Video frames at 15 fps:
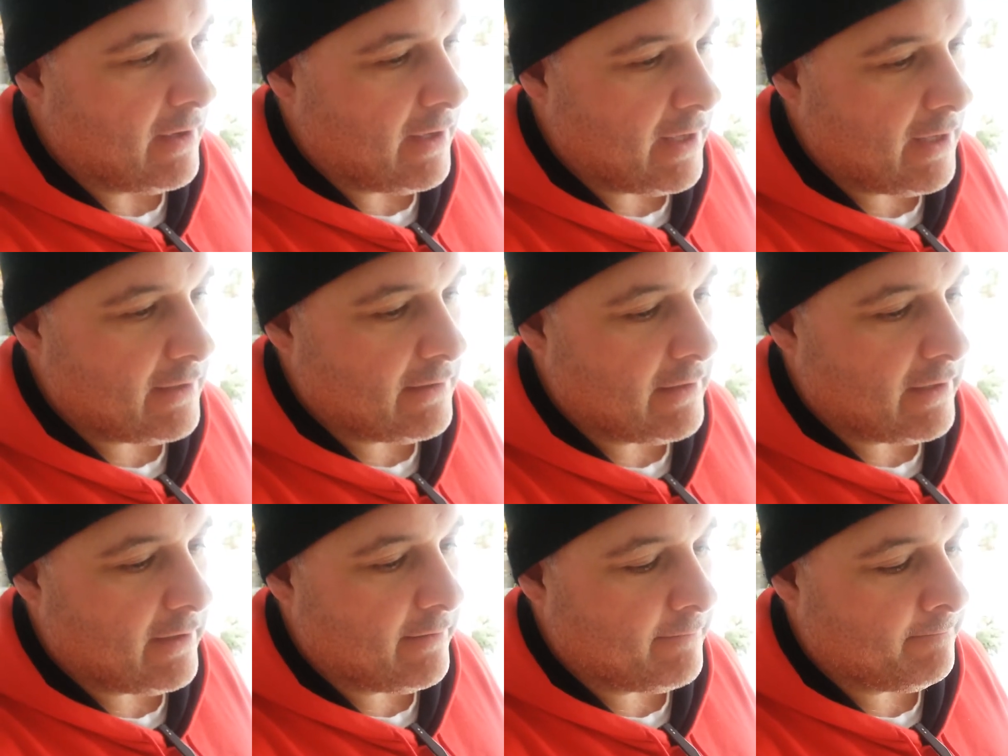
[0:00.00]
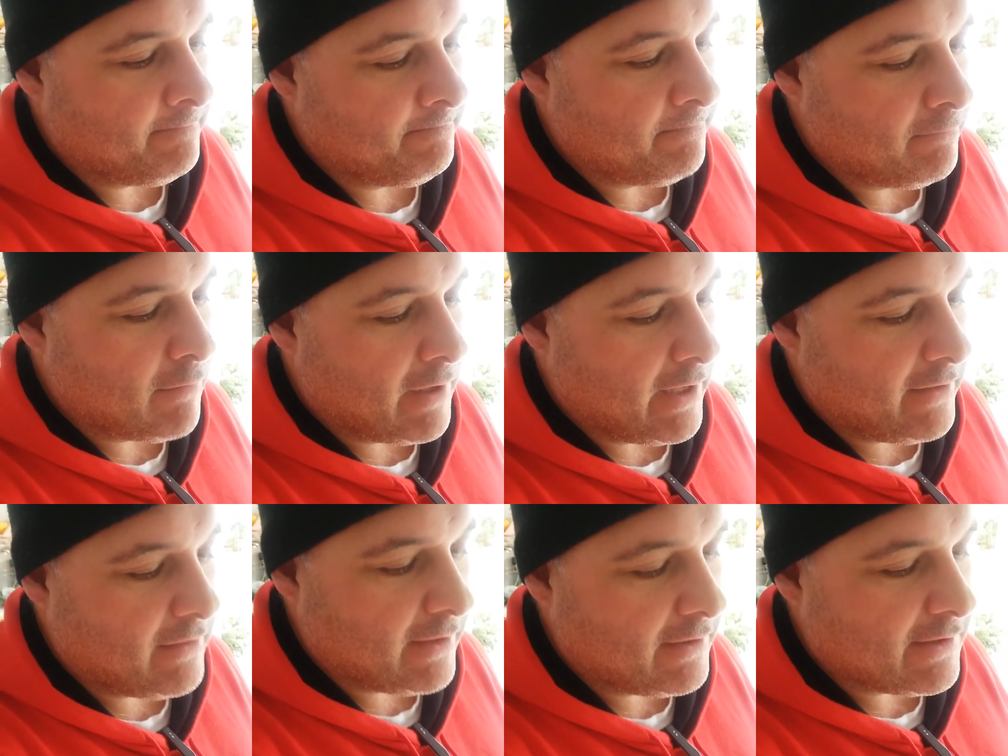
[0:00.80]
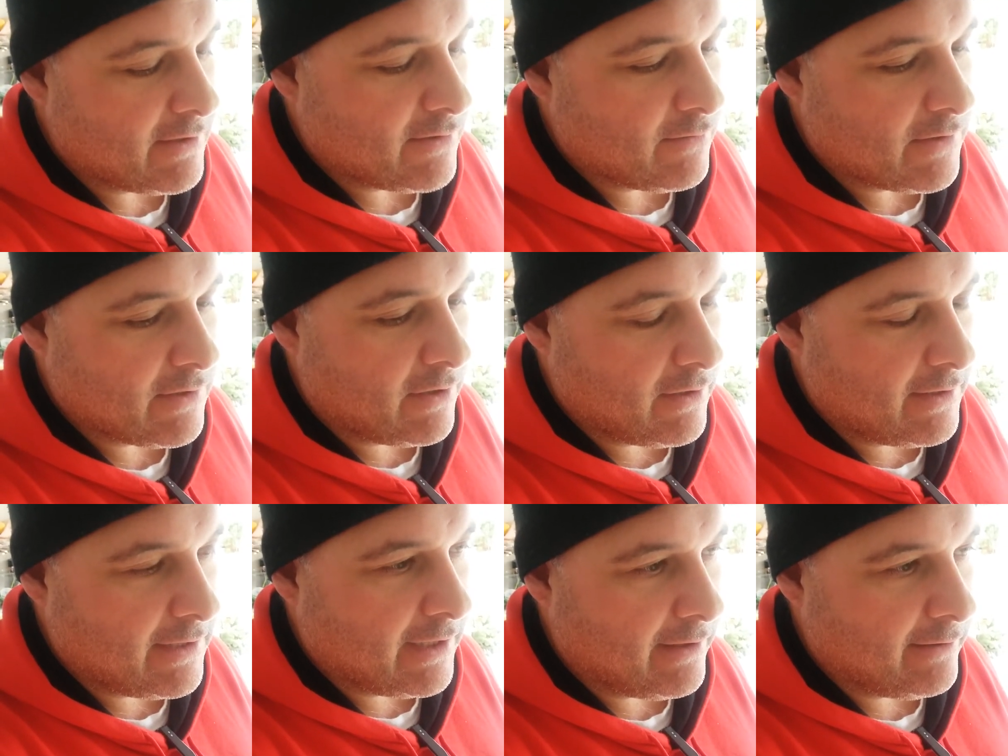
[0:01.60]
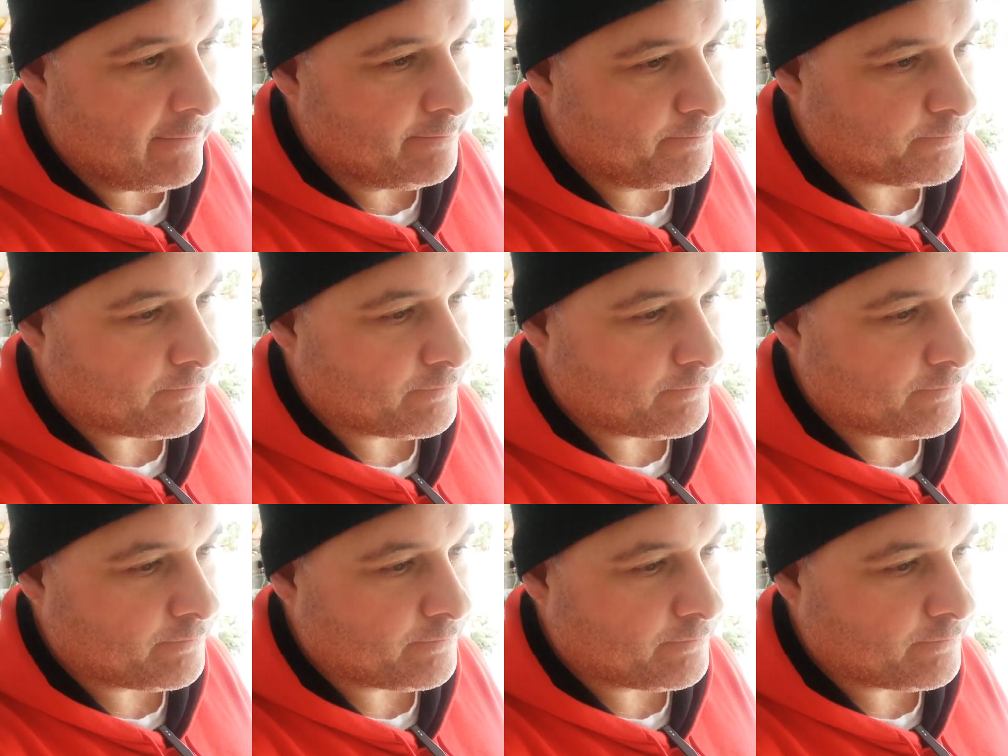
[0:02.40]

And um, I think this was a good deal.